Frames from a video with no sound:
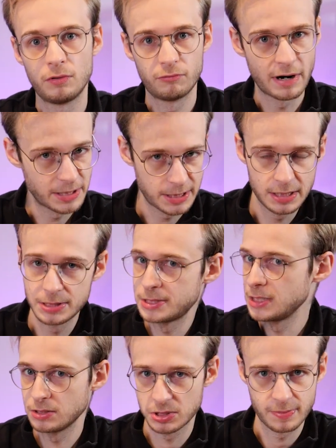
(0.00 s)

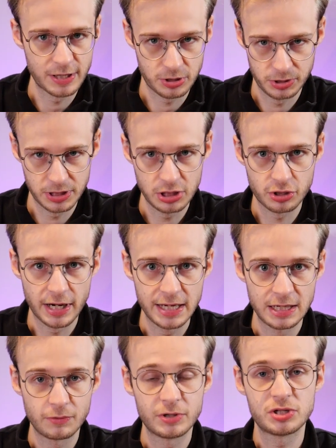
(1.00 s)
residency or specialty
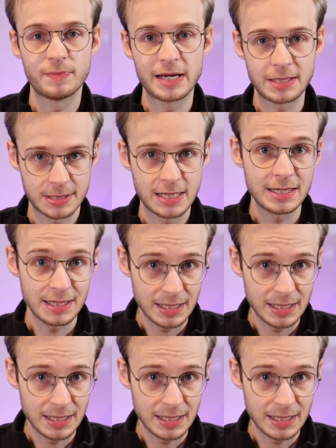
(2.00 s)
training, which makes it